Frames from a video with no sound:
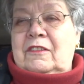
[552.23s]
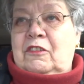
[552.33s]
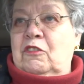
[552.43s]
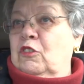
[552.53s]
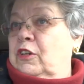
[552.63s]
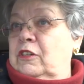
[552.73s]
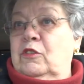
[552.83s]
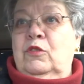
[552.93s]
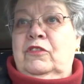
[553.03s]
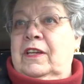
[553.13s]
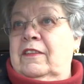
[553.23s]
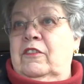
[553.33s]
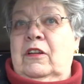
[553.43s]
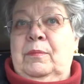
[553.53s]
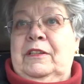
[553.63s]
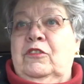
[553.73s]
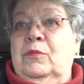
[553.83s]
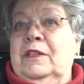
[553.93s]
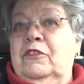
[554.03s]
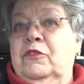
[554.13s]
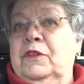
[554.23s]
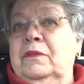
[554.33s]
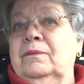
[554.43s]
Don't look at it all together, it'll be too much for you.